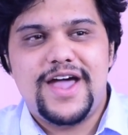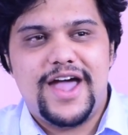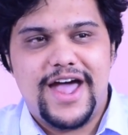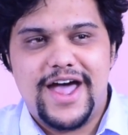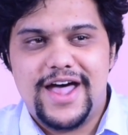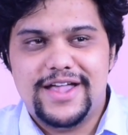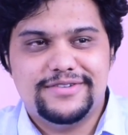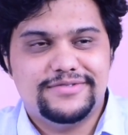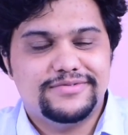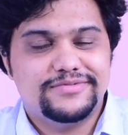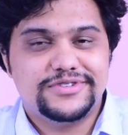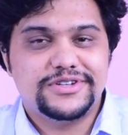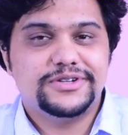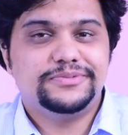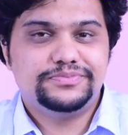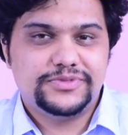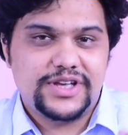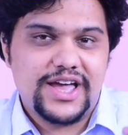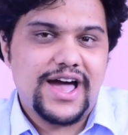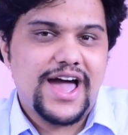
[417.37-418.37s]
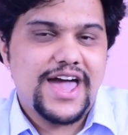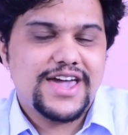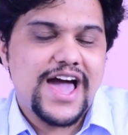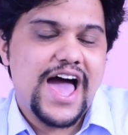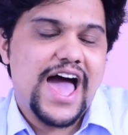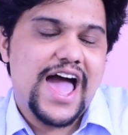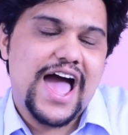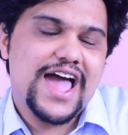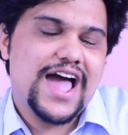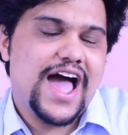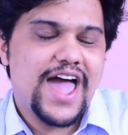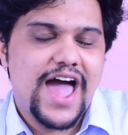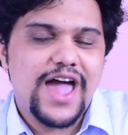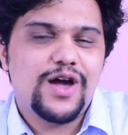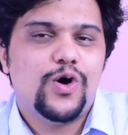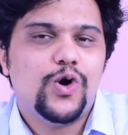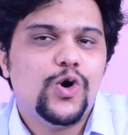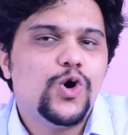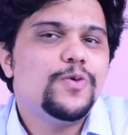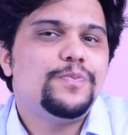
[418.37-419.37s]
And yeah,
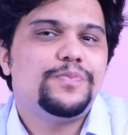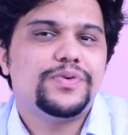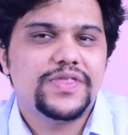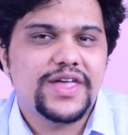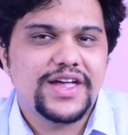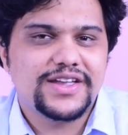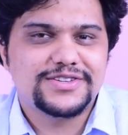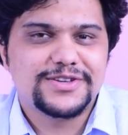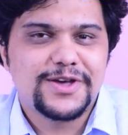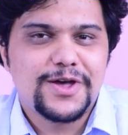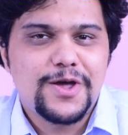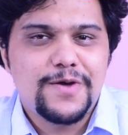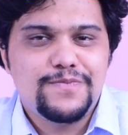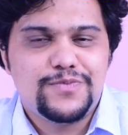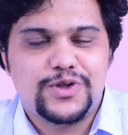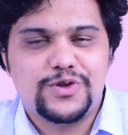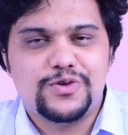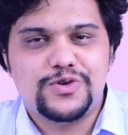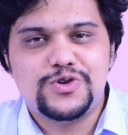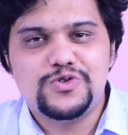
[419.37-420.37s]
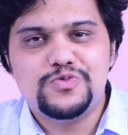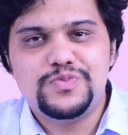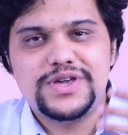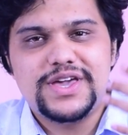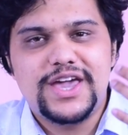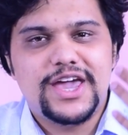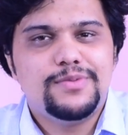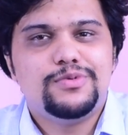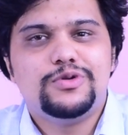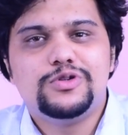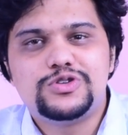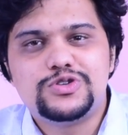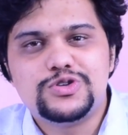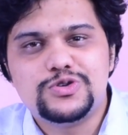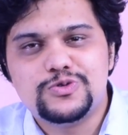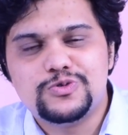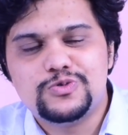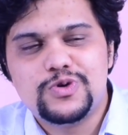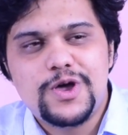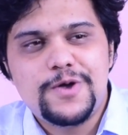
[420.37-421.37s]
I hope that you'll be able
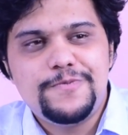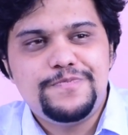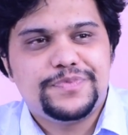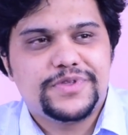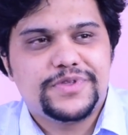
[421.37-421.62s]
to